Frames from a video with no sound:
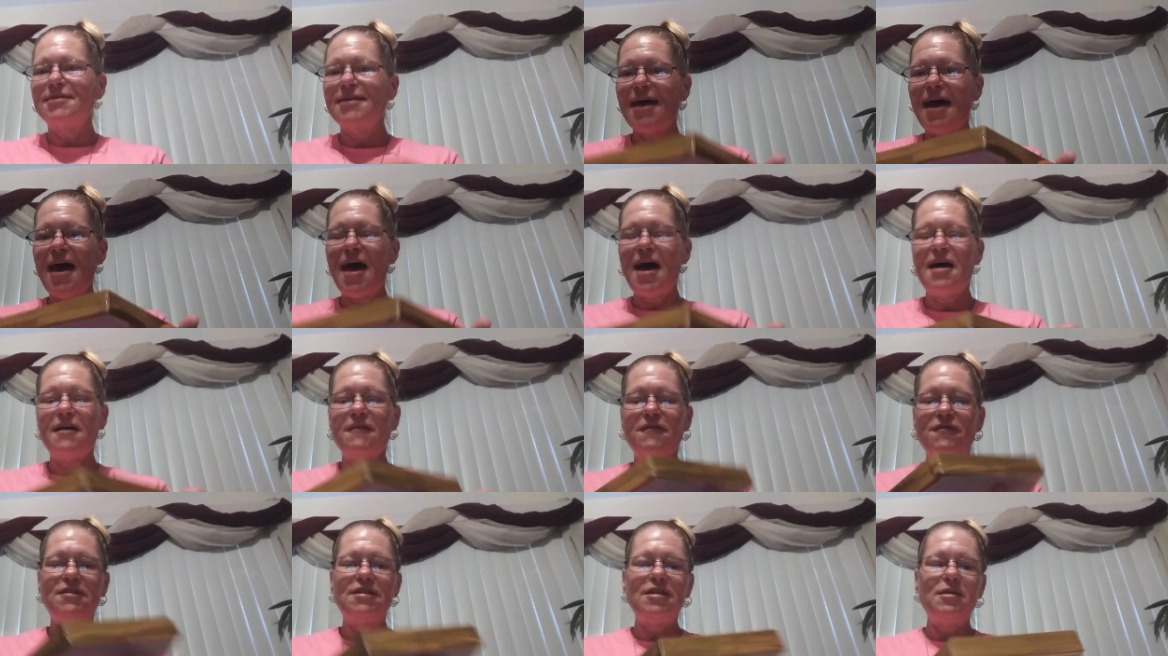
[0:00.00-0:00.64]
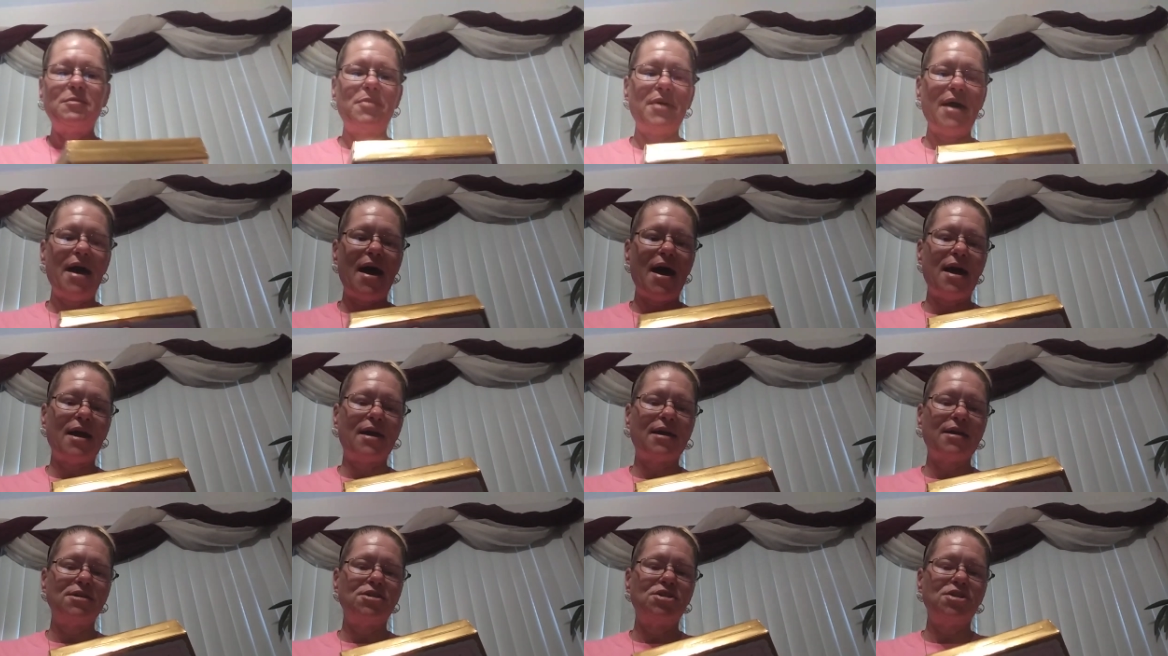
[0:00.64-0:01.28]
hefty
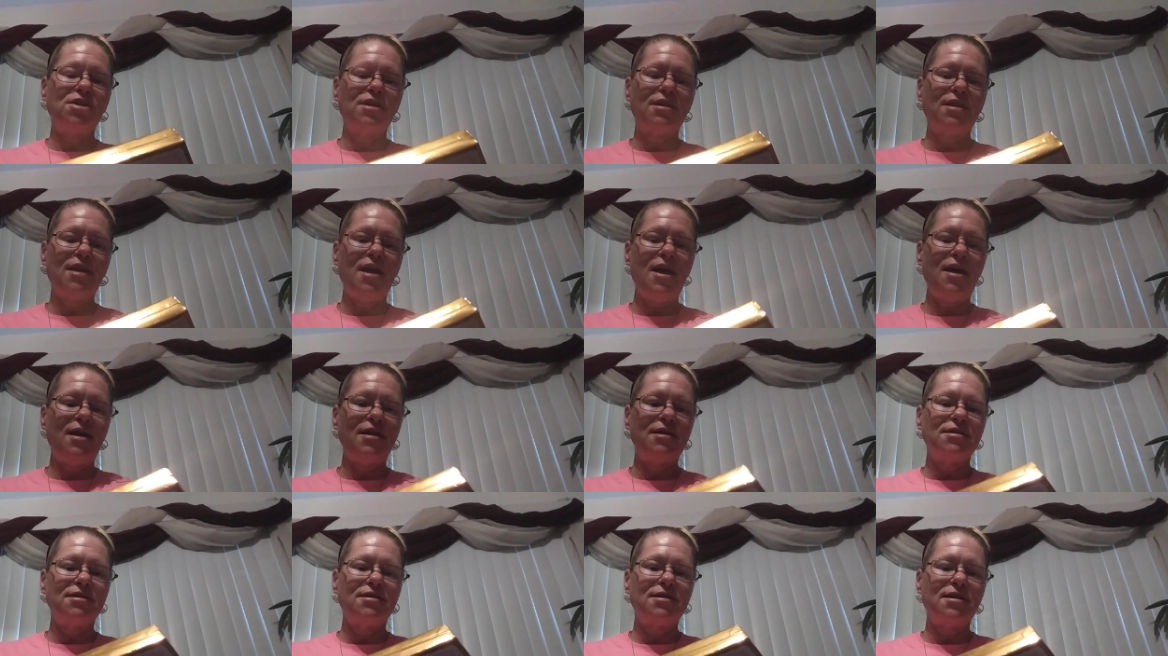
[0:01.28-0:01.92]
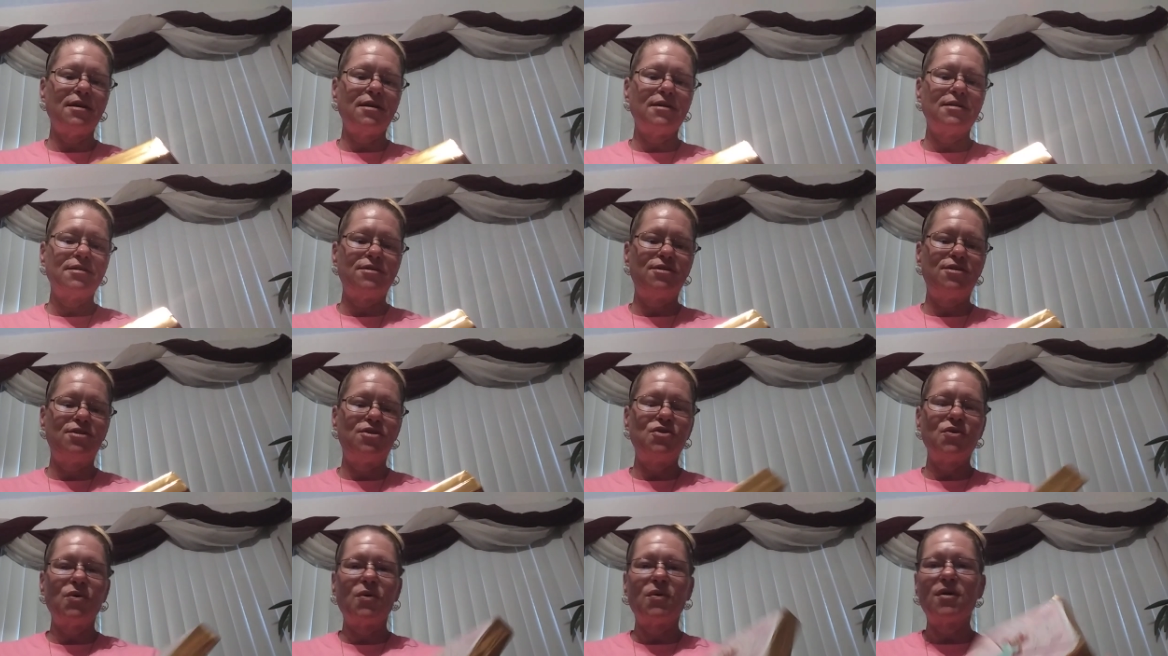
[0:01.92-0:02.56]
packaging. That is
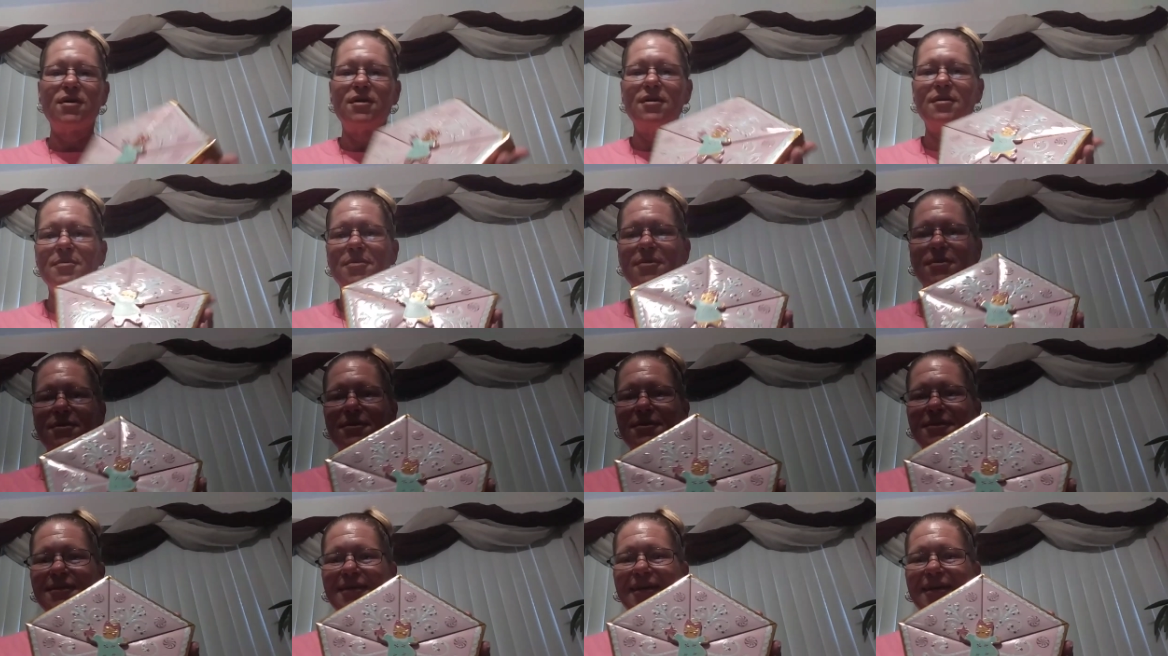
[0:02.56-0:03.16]
adorable.